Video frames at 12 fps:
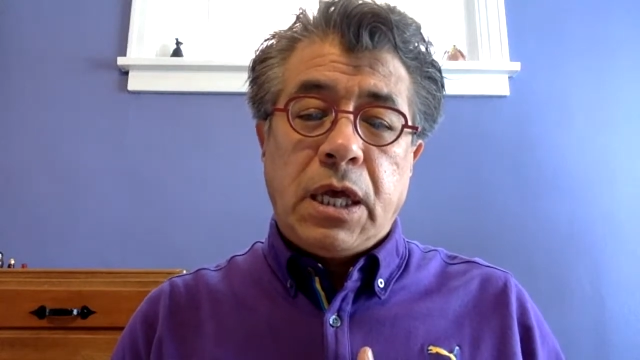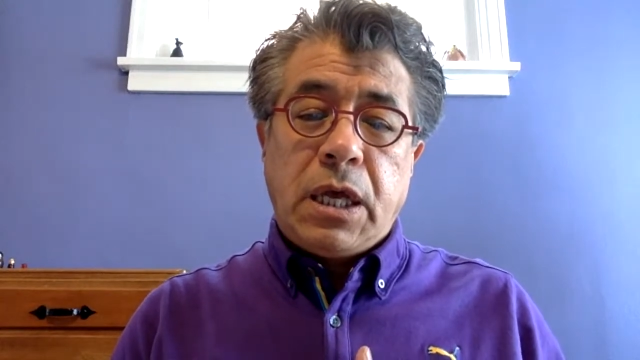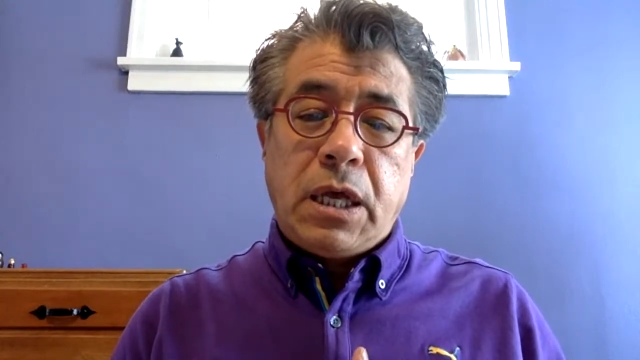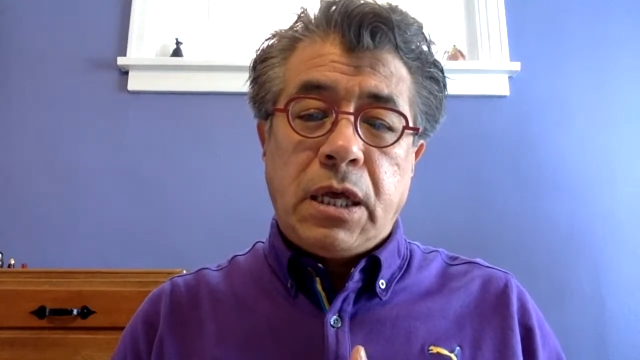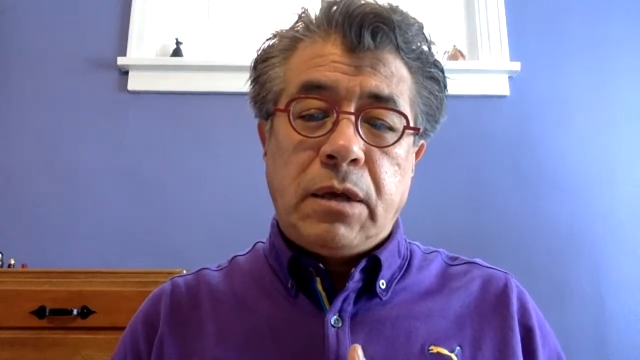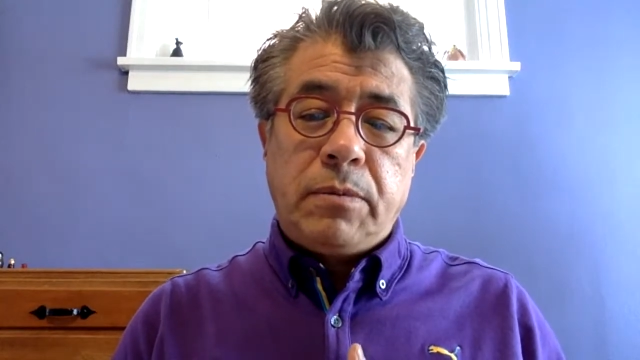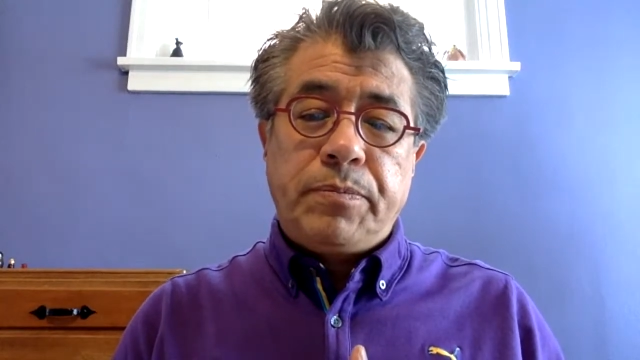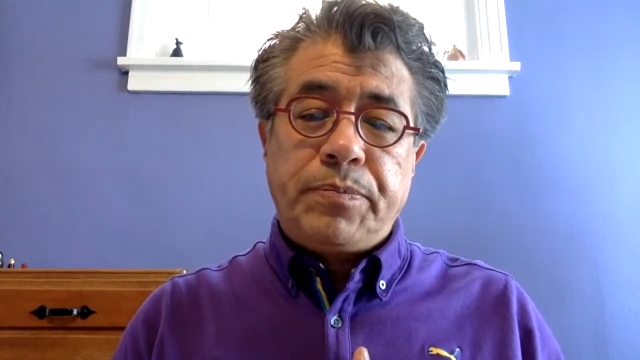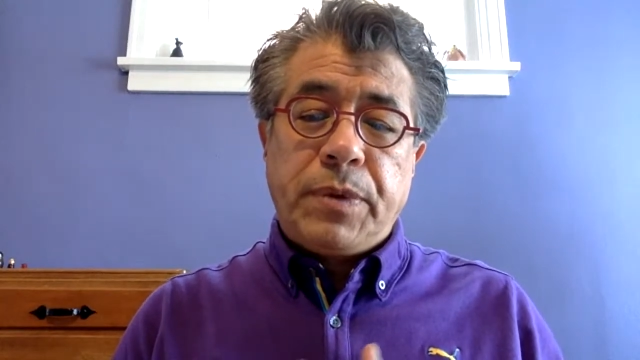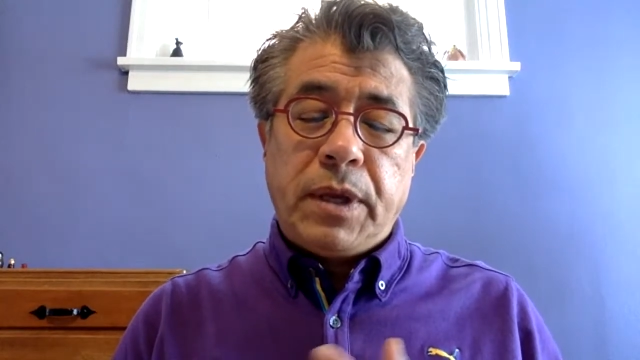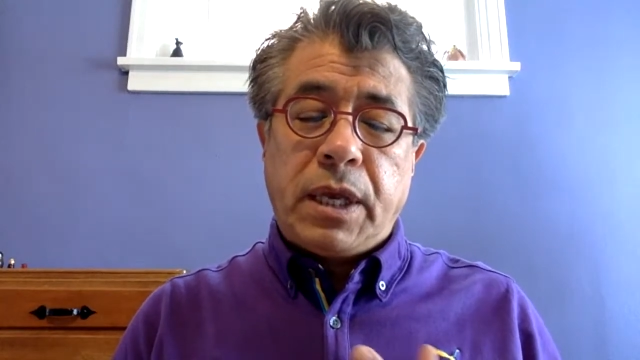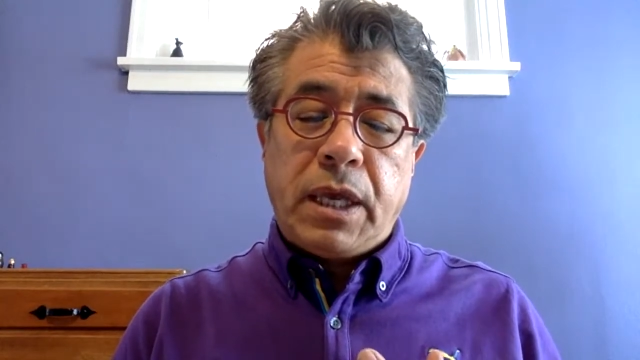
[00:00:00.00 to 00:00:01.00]
uh,
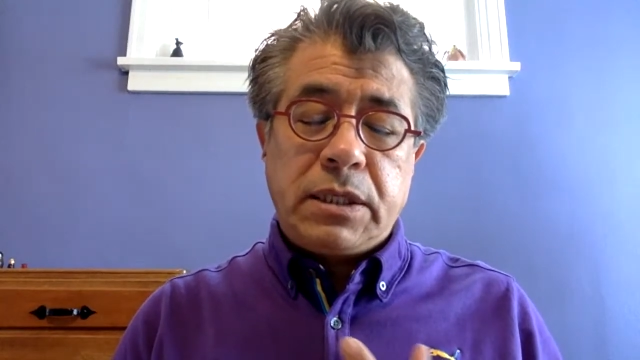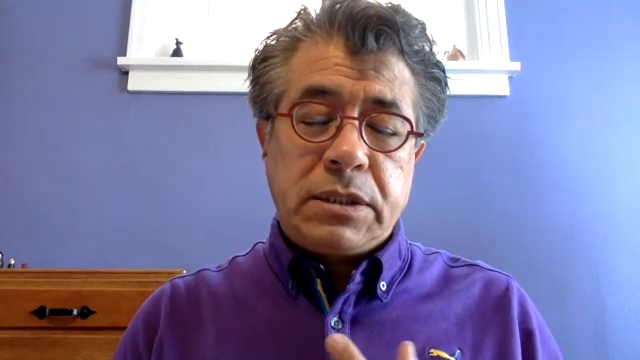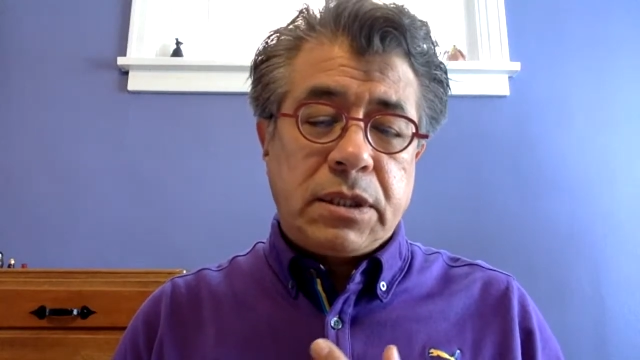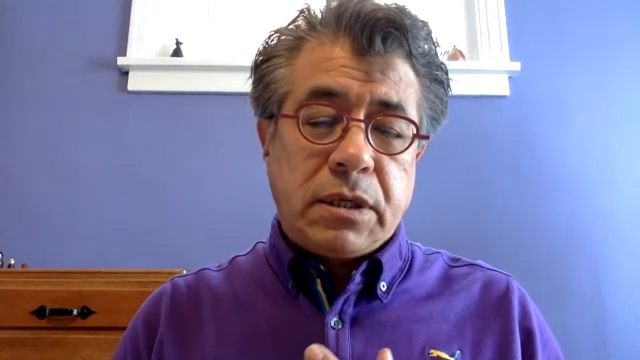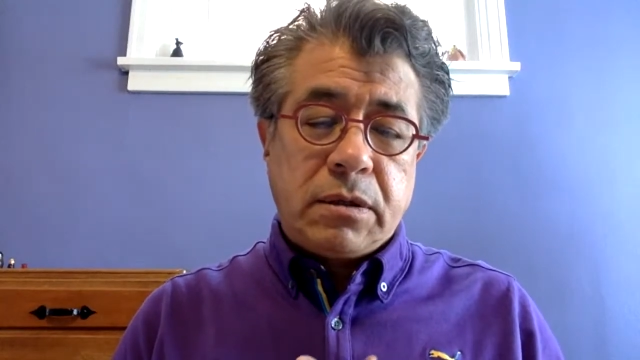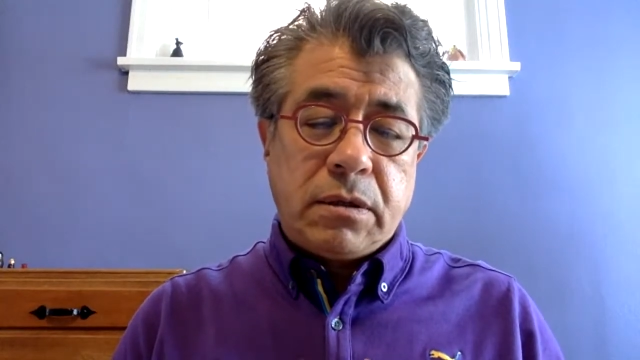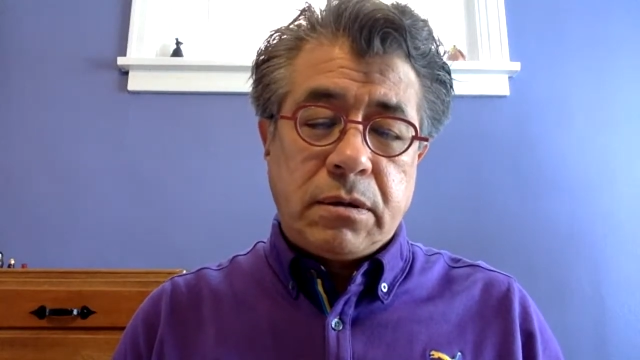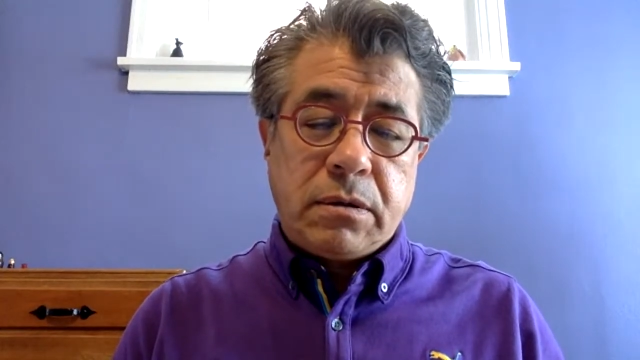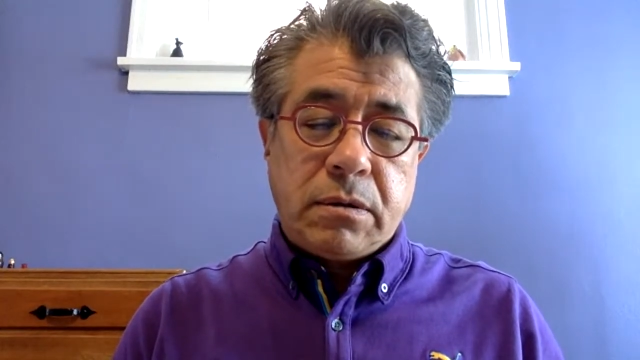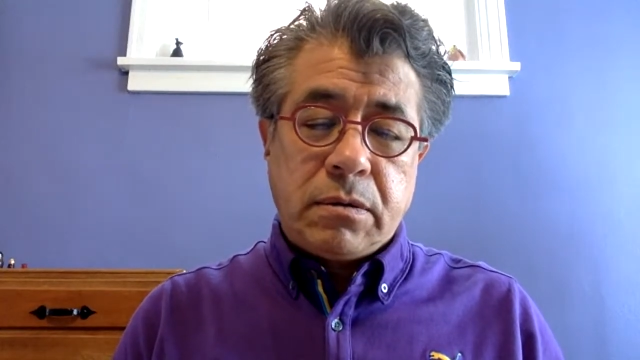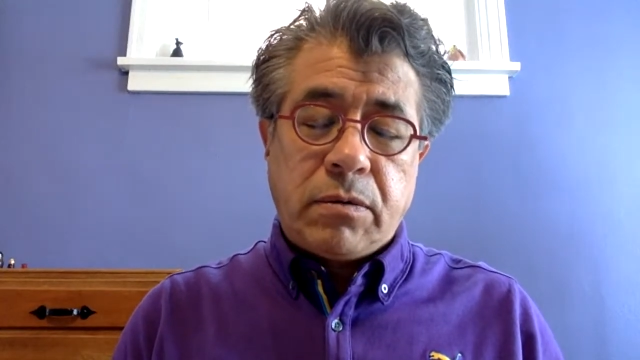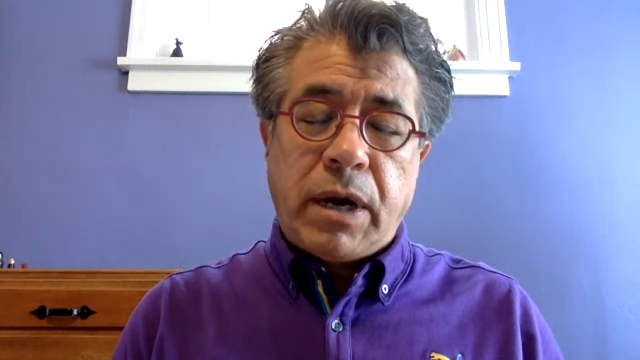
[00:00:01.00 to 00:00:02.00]
against
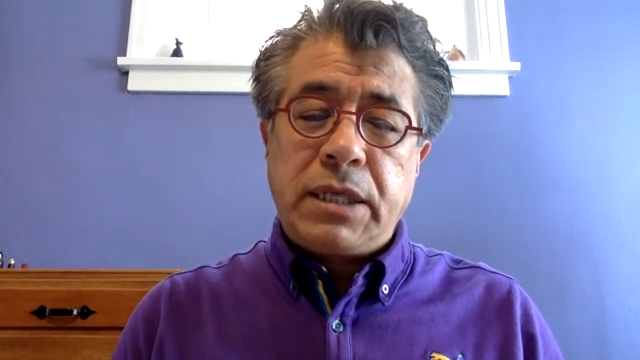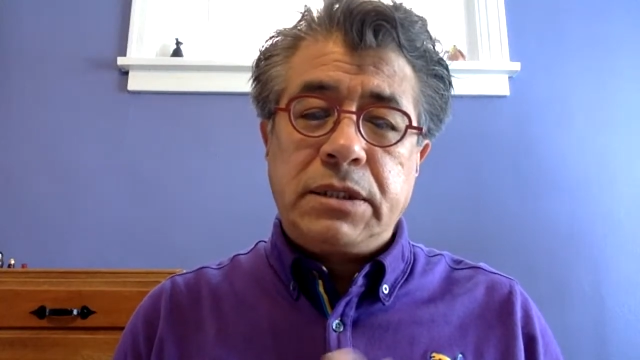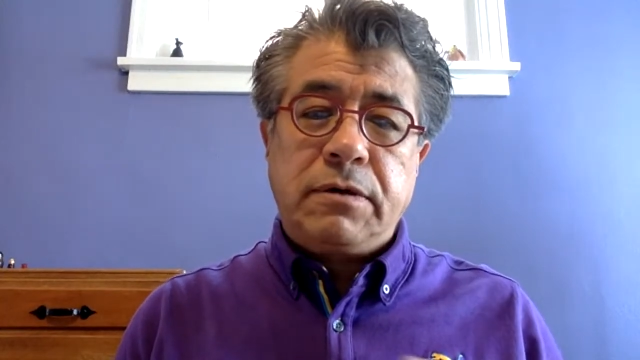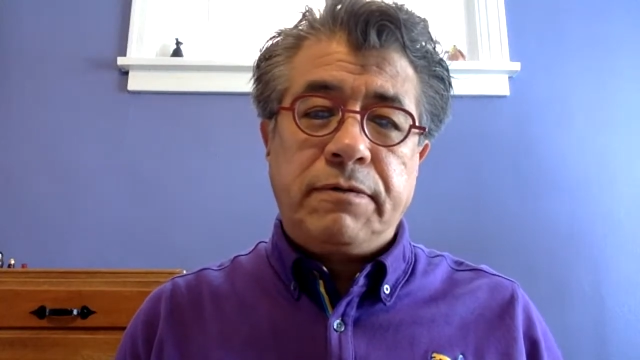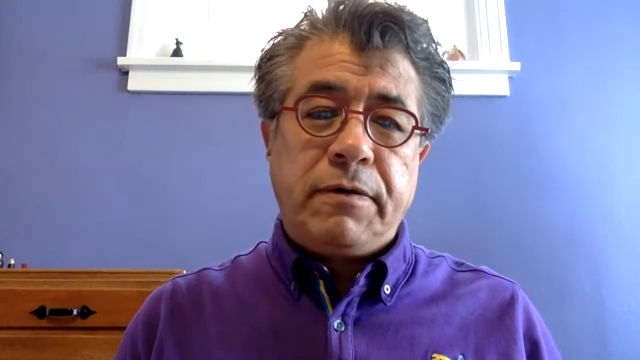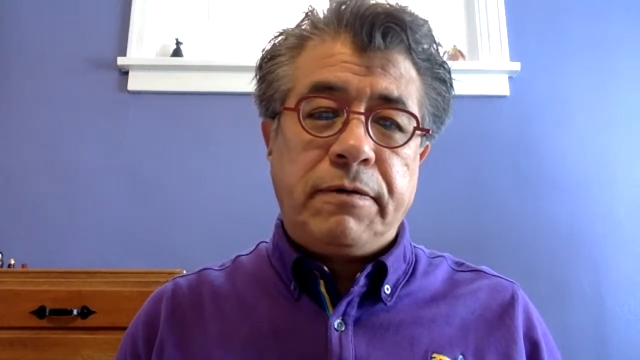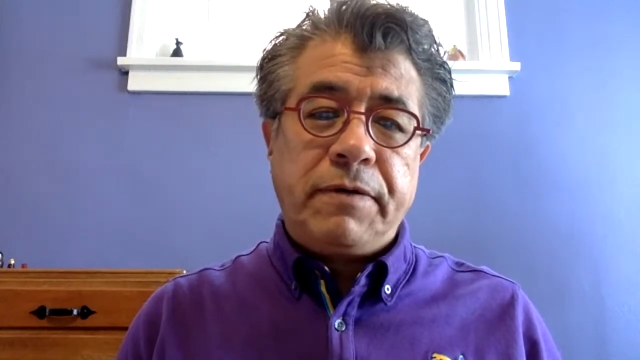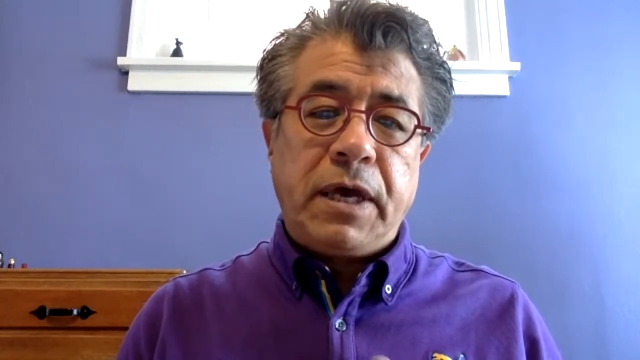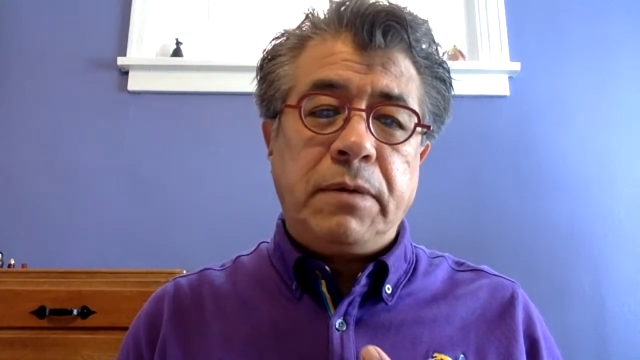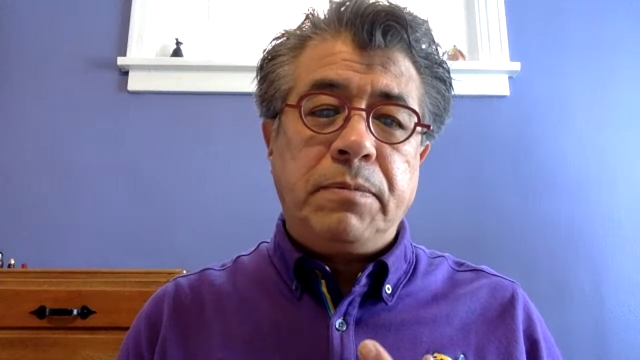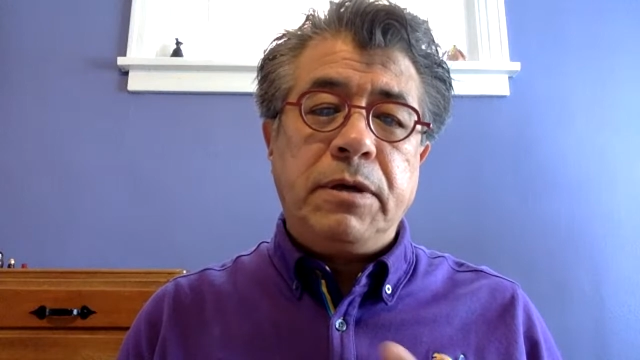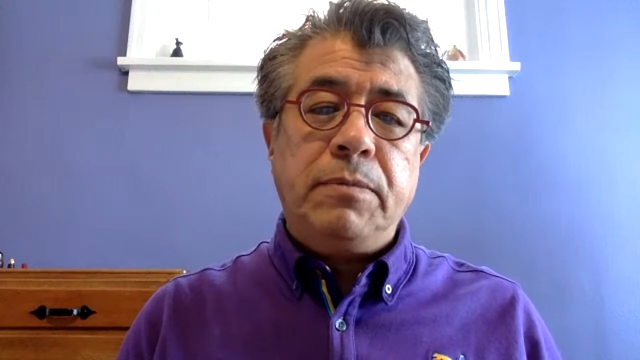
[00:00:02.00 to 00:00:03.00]
the rights of
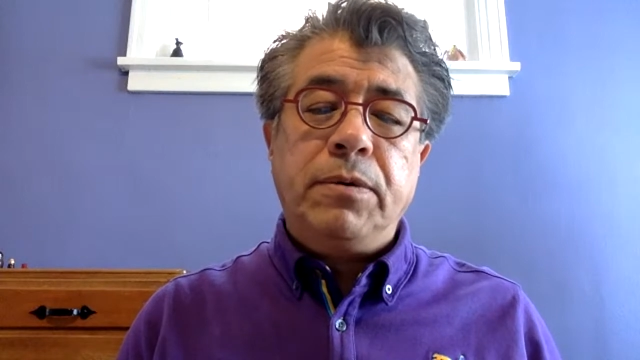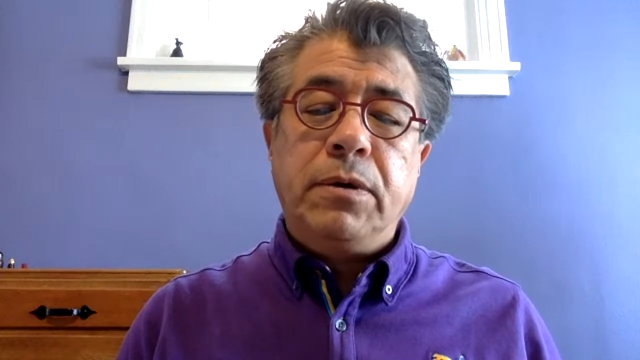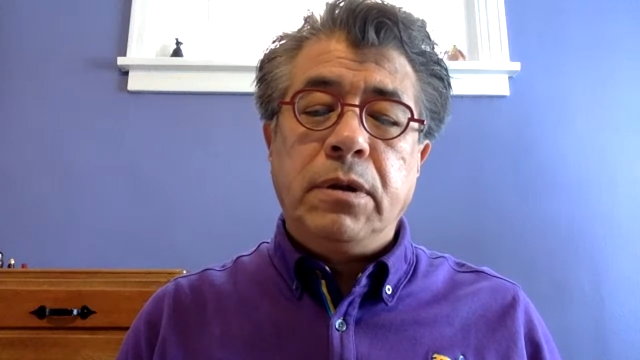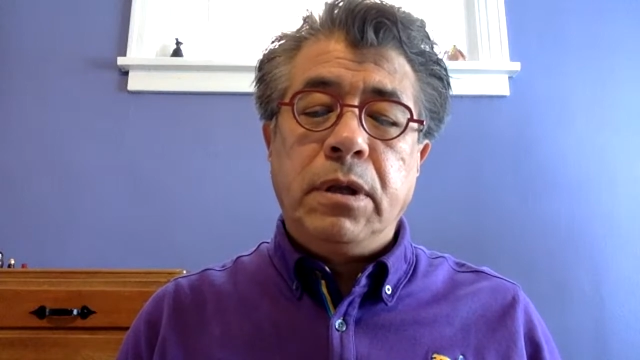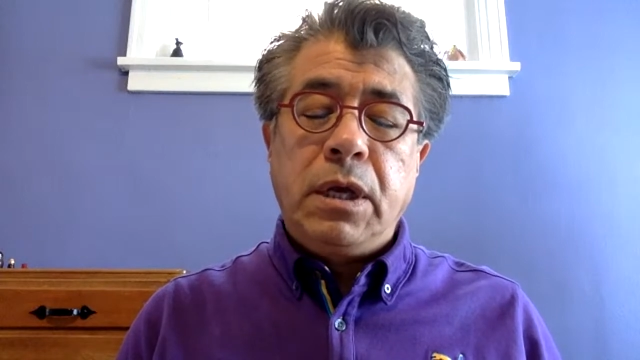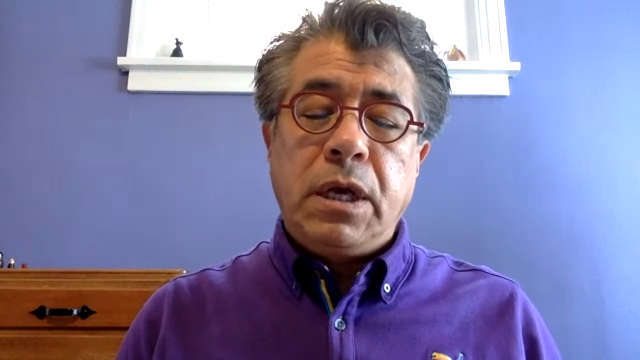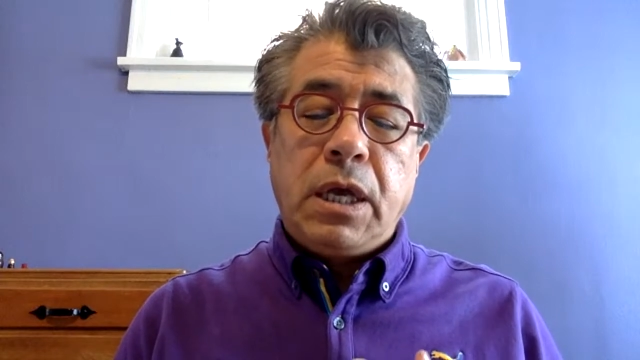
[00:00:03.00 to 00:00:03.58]
gay people,